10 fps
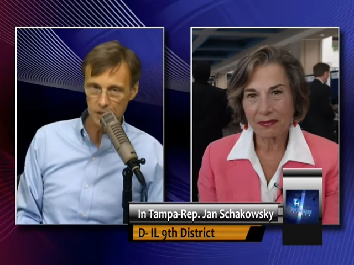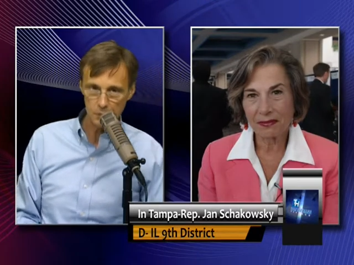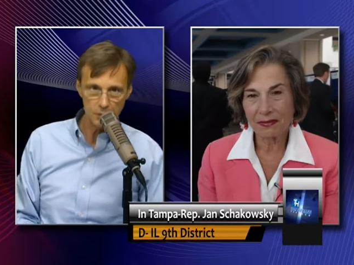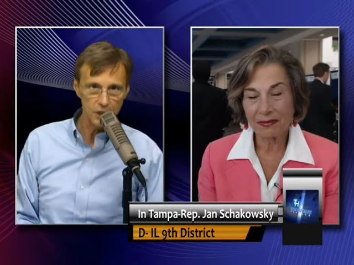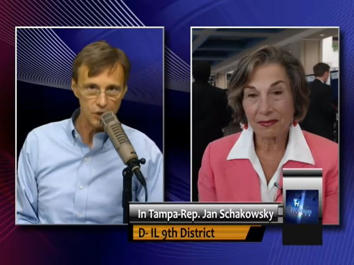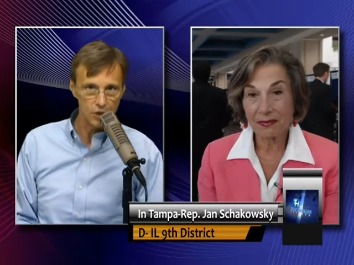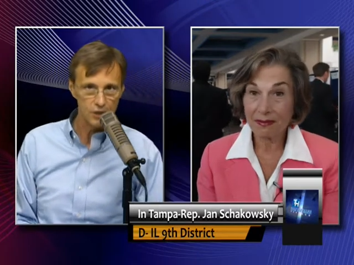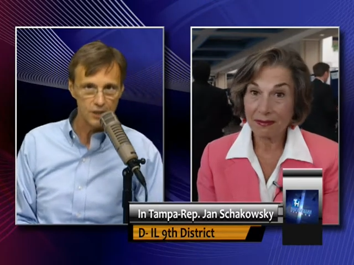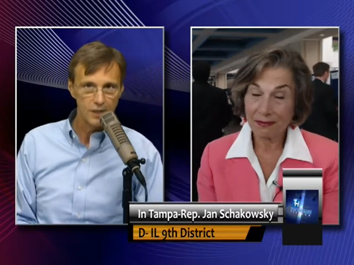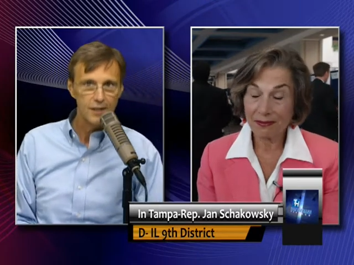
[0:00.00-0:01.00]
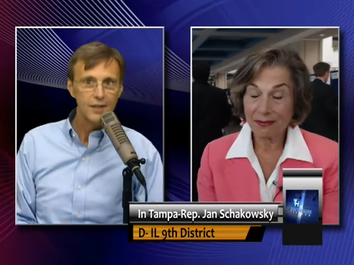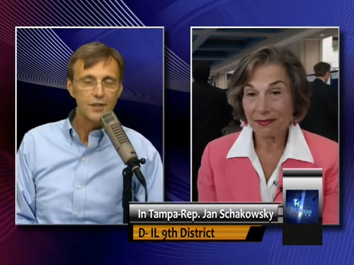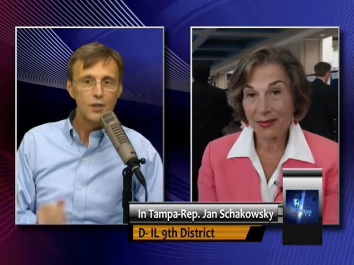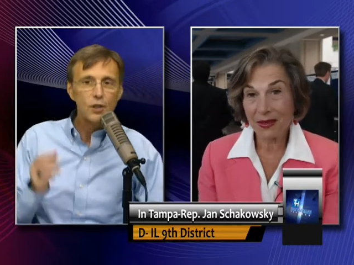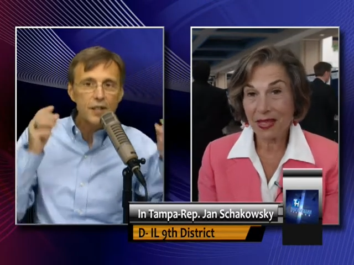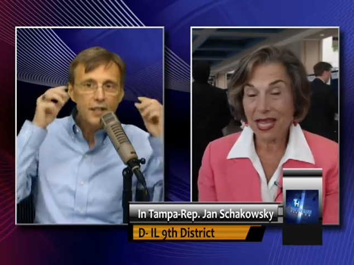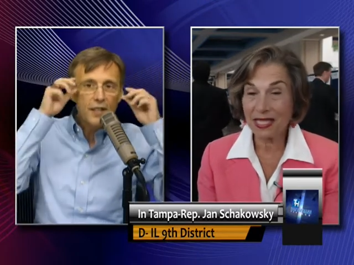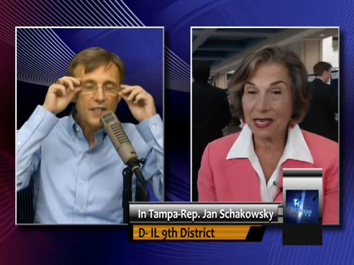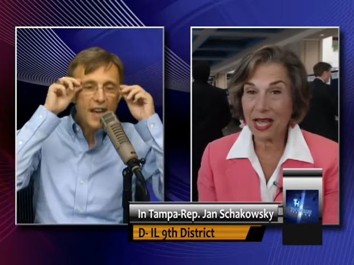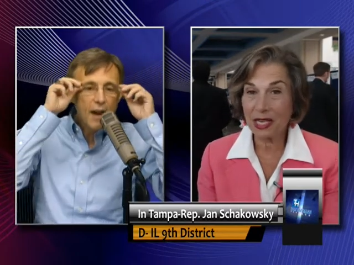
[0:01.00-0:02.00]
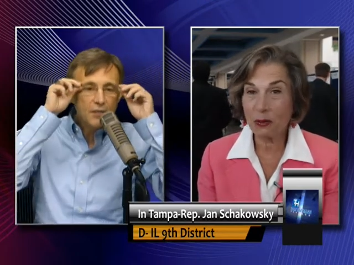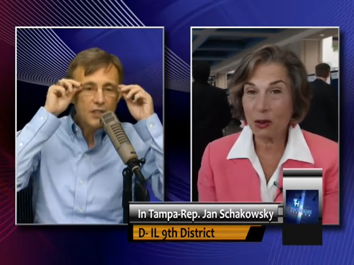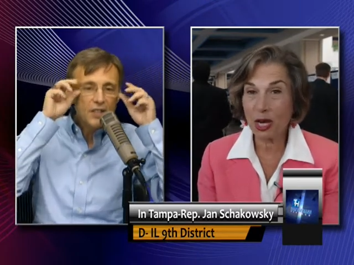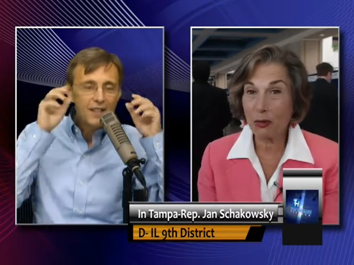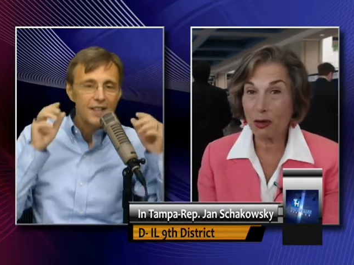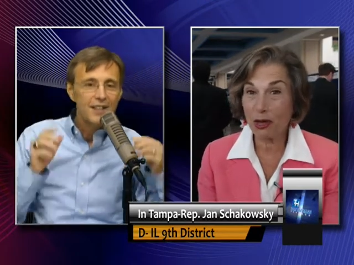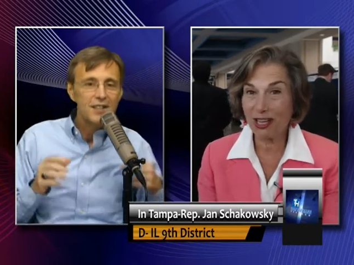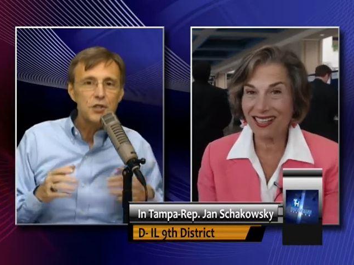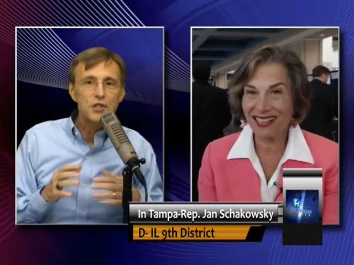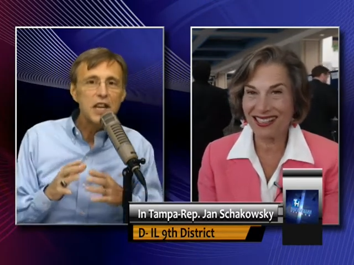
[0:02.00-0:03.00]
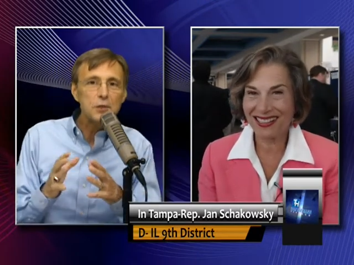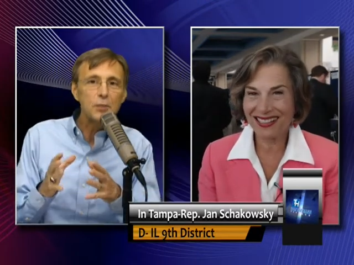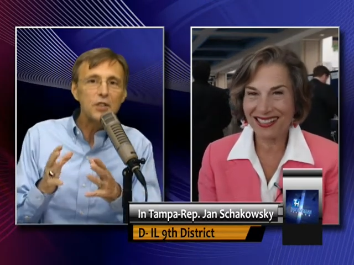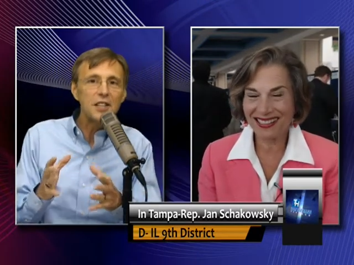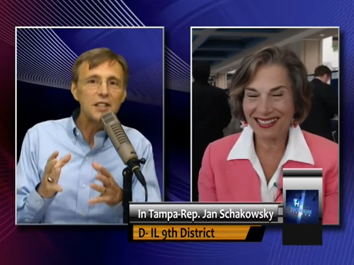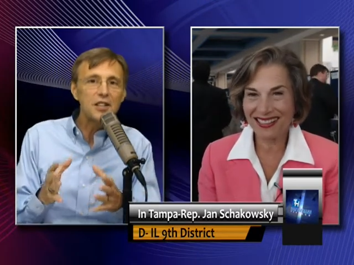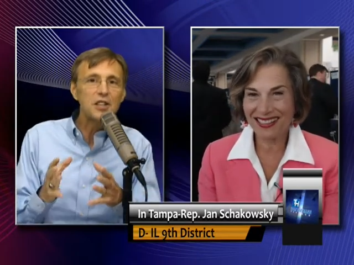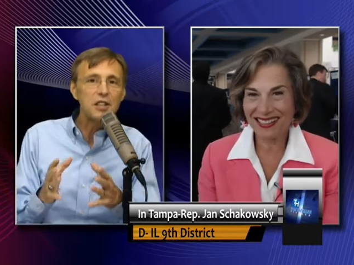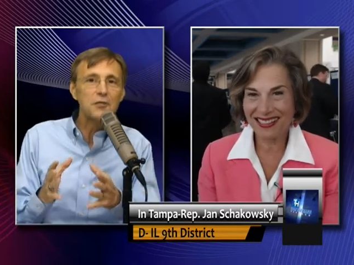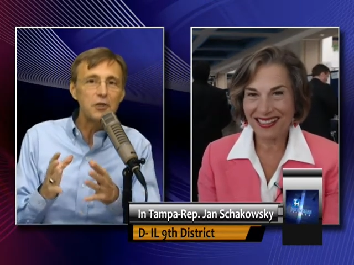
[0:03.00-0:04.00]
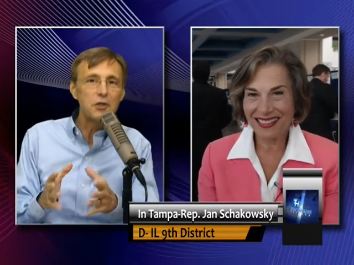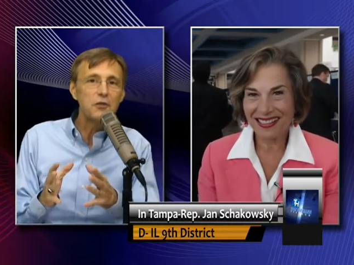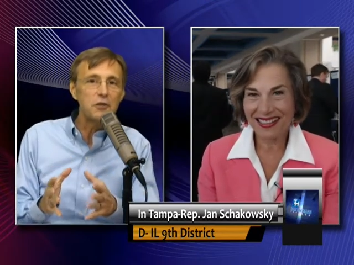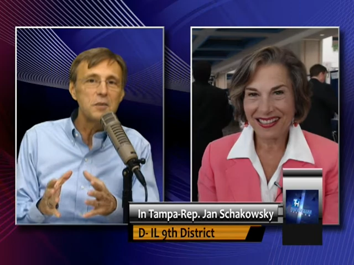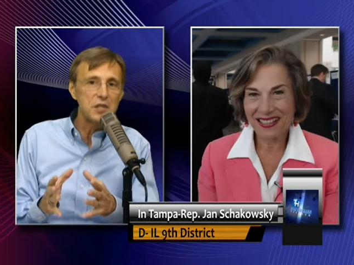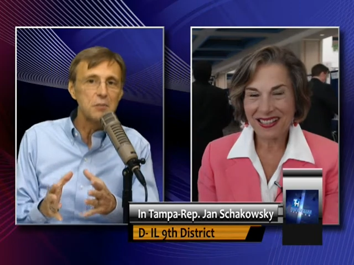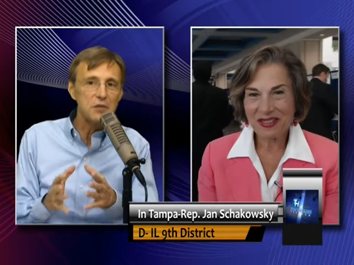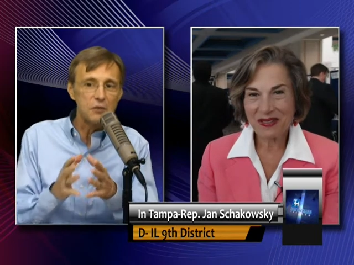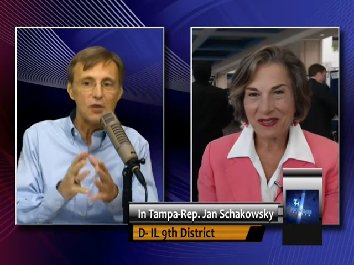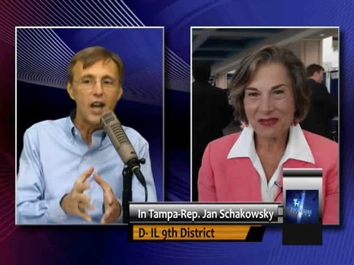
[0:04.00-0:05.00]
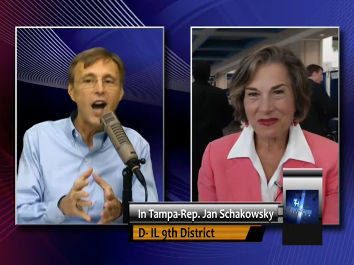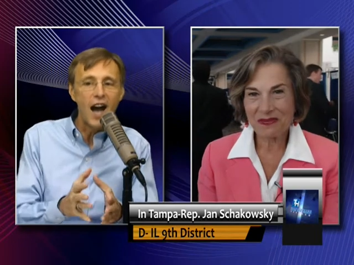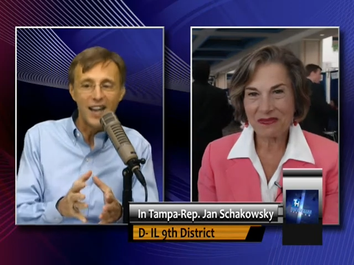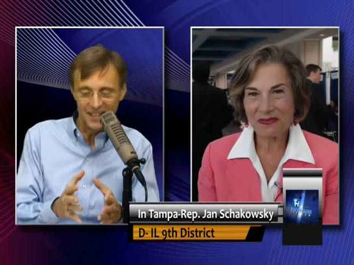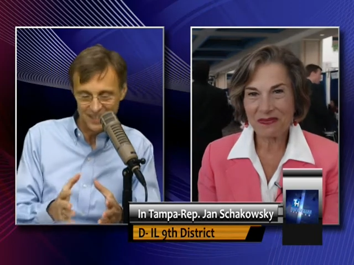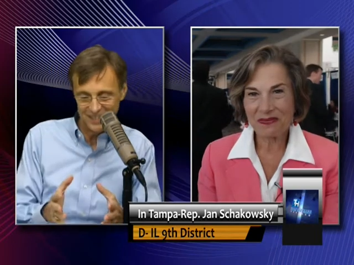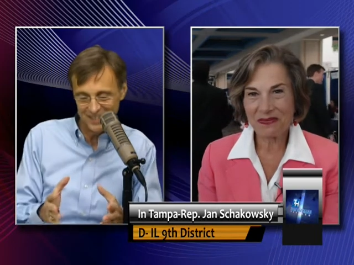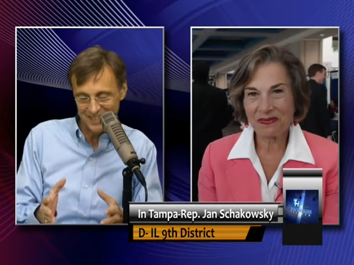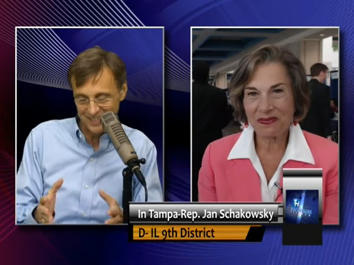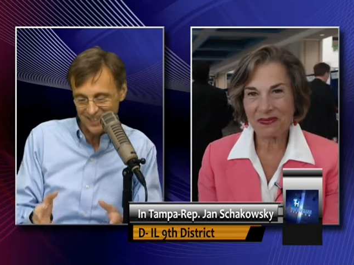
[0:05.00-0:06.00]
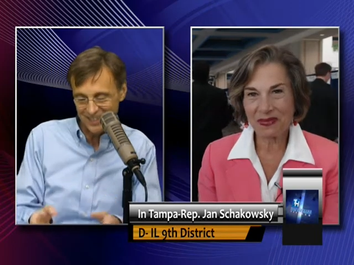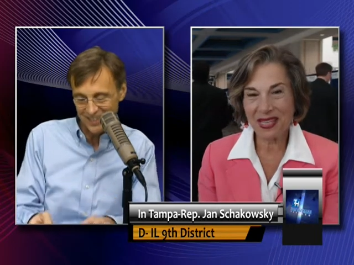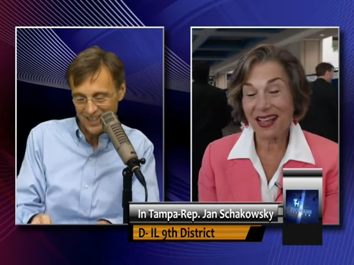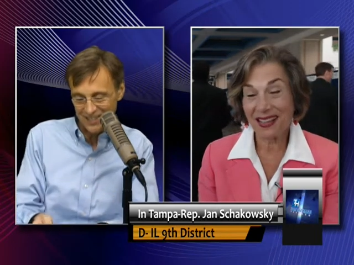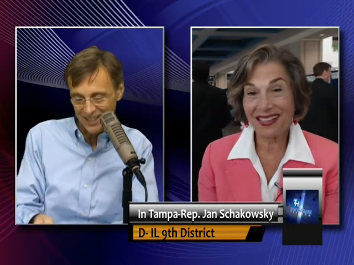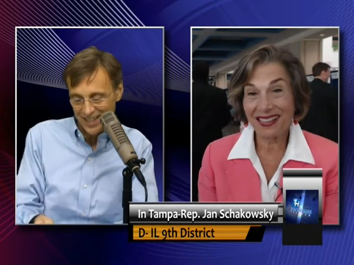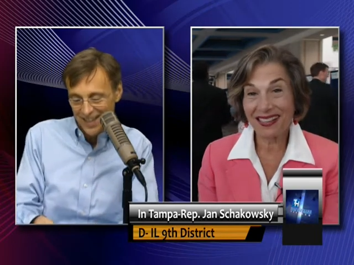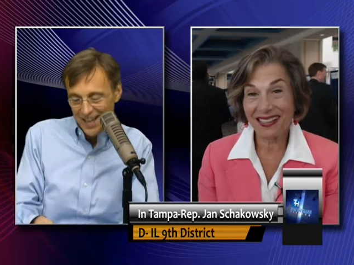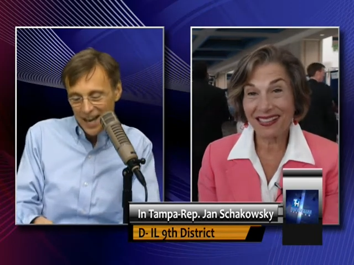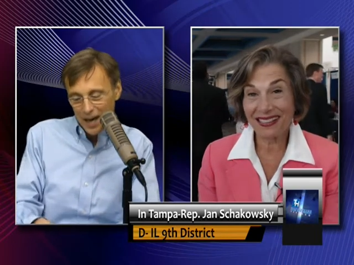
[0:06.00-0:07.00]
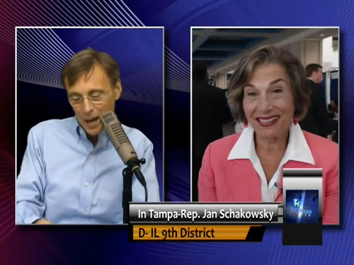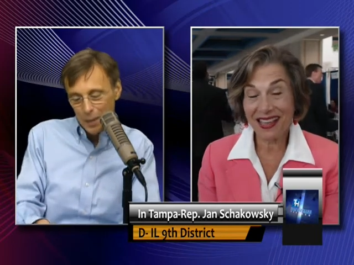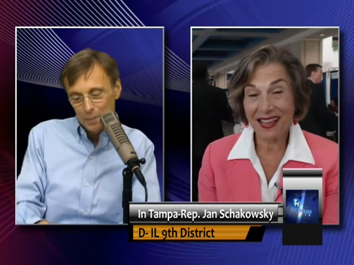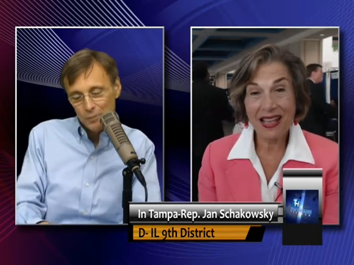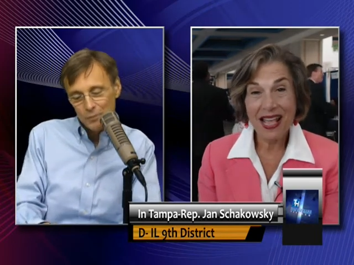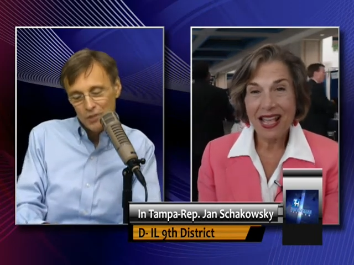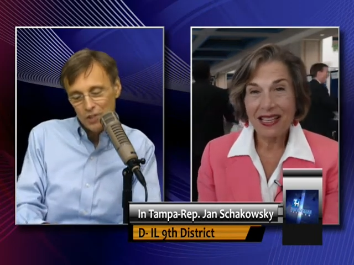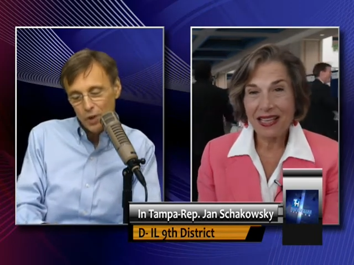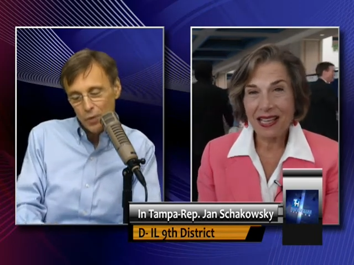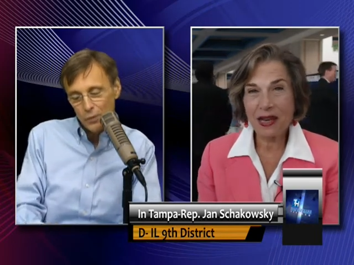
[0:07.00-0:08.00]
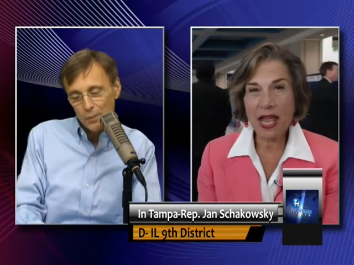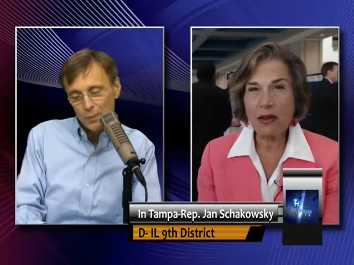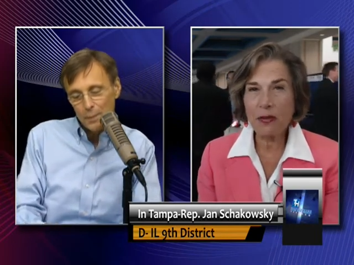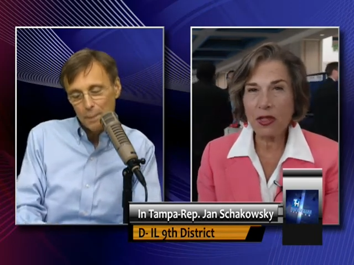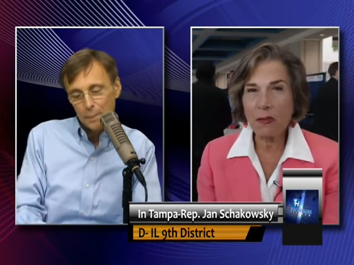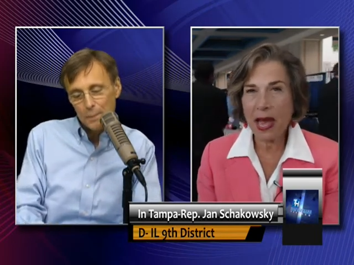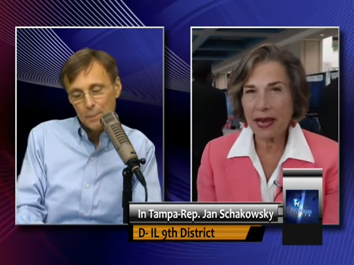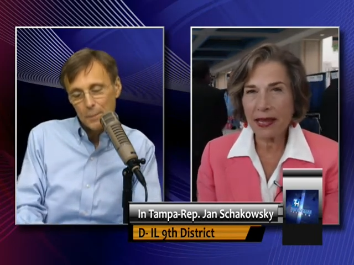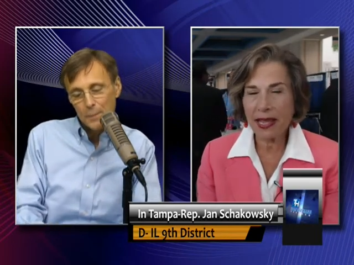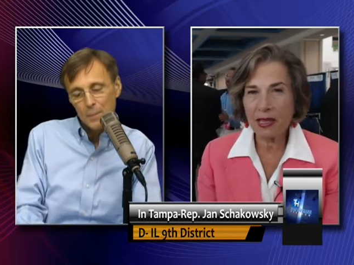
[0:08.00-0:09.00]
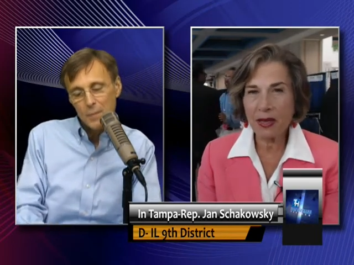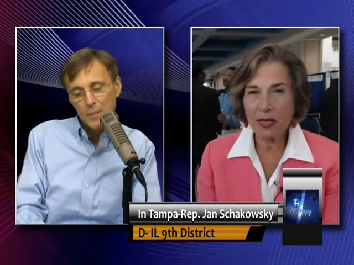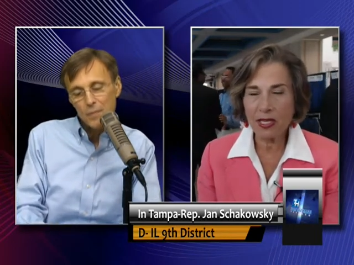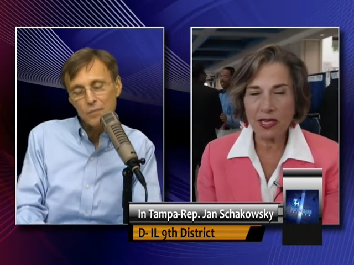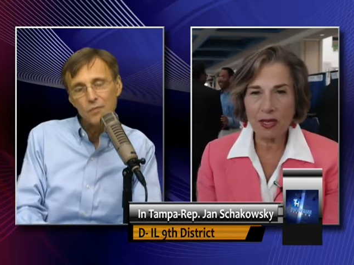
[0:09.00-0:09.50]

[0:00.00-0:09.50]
Speaker 1: speech. They're looking. That's a nice way to put it. They're desperately looking for euphemisms for lie. It's
Speaker 2: incredible. So and with Medicare, let me tell you,